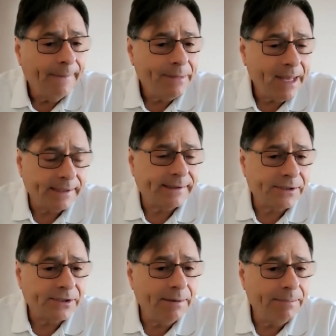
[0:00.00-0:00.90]
Yes, it's
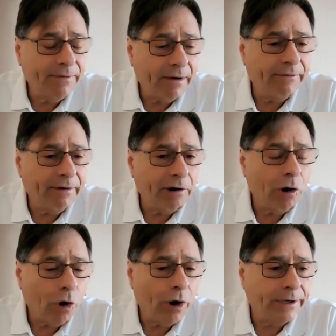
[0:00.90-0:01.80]
going to be very
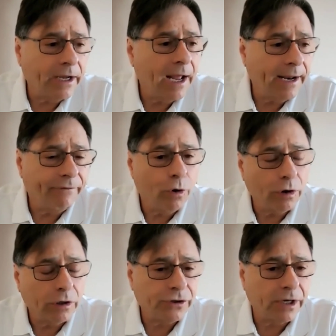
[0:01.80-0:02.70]
hard to kind of
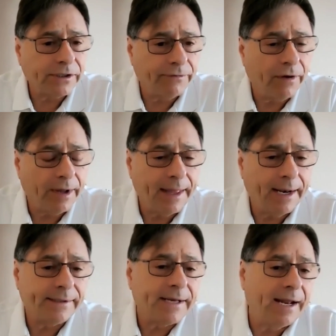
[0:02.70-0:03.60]
cost justify that.
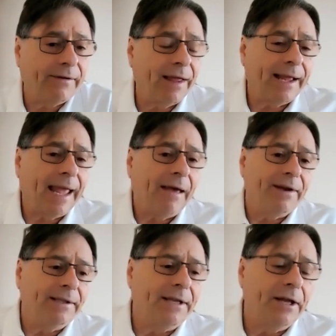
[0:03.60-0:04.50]
It's kind of like having
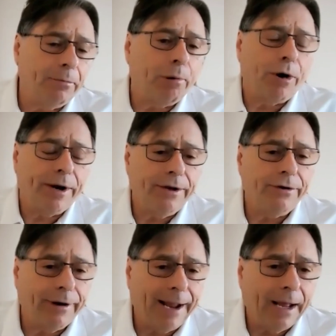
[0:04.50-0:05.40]
a dinner party at
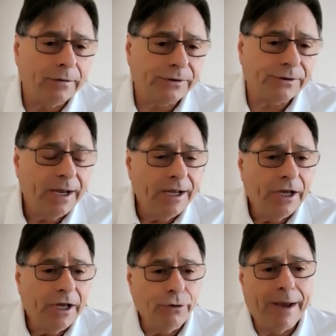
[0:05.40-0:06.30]
your house.
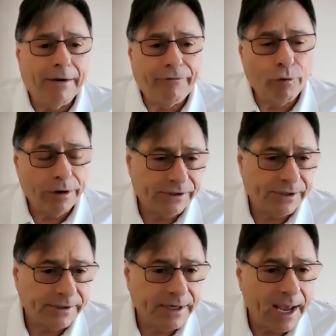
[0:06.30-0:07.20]
You have 4 to
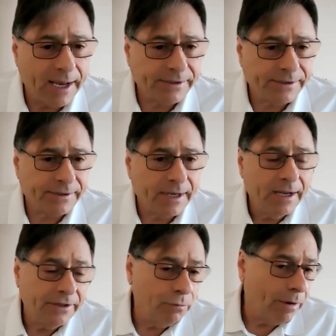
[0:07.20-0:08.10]
6 guests.
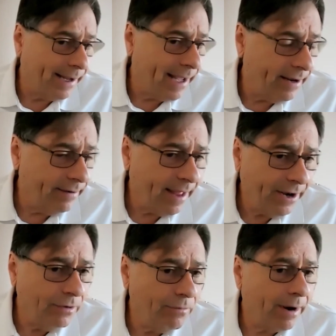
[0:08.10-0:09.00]
Do you want to cater that, or
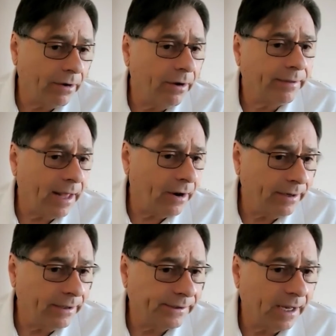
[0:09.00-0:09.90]
you want to cook that on
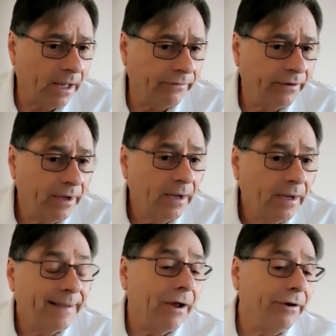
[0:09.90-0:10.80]
yourself?
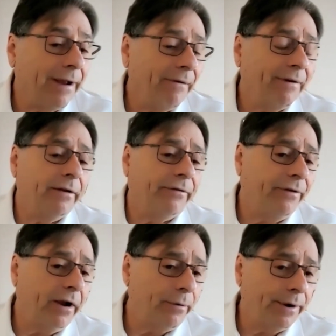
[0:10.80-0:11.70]
Now you're having an
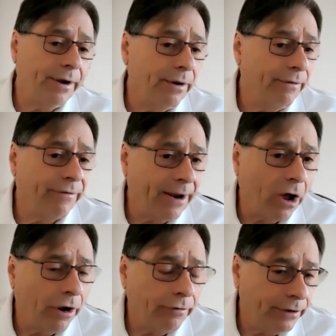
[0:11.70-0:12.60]
affair where you're going to invite
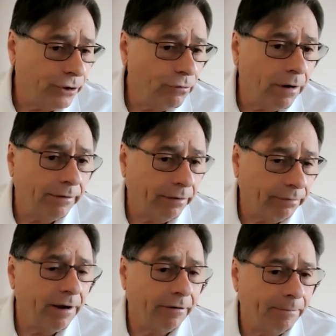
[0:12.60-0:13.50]
100, 200,
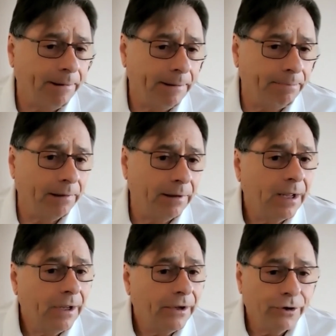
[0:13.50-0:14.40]
300 people.
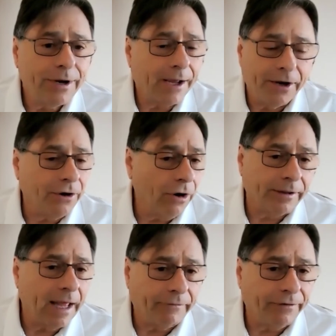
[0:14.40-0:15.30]
You're not going to
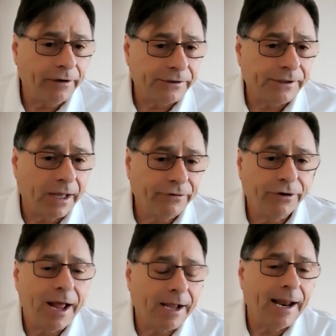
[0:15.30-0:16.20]
cook that for yourself. You're
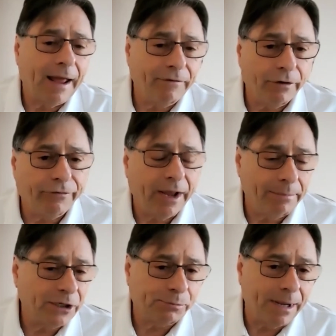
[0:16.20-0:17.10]
not going to have your
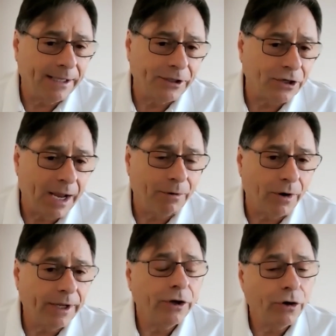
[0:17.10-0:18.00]
family spending time
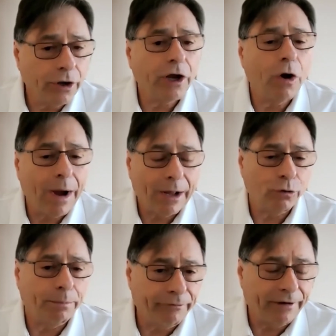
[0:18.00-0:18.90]
cooking. You're going to go out to
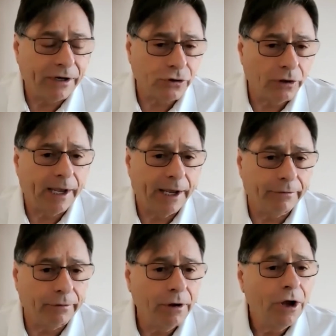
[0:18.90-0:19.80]
a professional
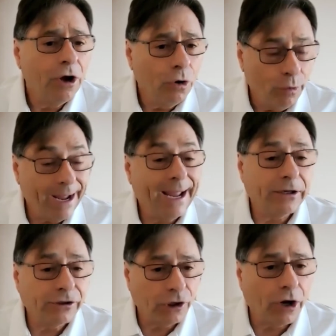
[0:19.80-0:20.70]
caterer who
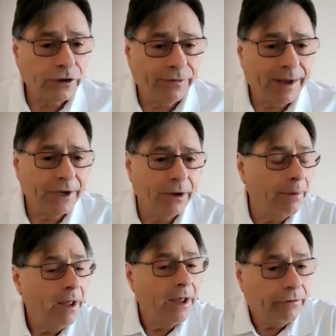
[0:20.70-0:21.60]
handles large volume.
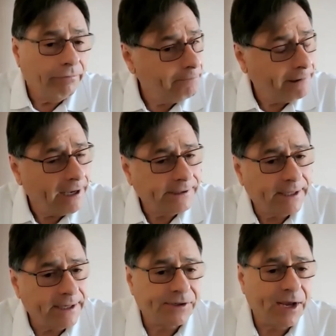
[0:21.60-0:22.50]
3PLs are
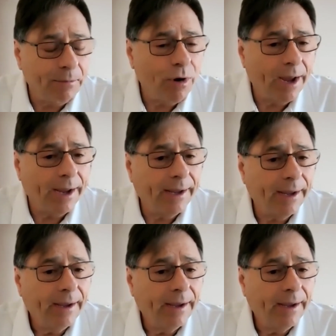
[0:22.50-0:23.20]
the same way.